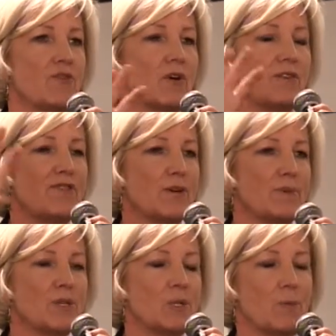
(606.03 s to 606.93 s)
for unfair
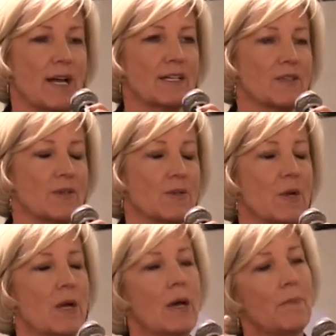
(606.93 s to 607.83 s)
business practices.
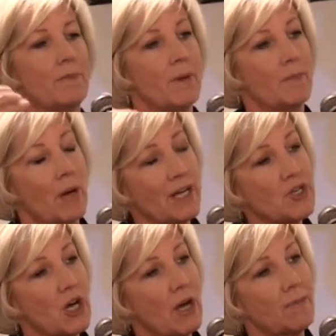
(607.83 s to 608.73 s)
But my
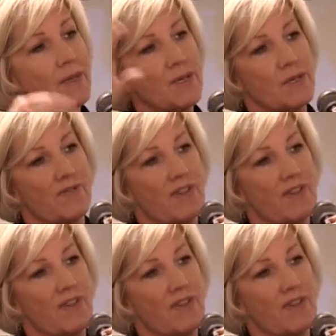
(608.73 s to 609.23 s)
job is to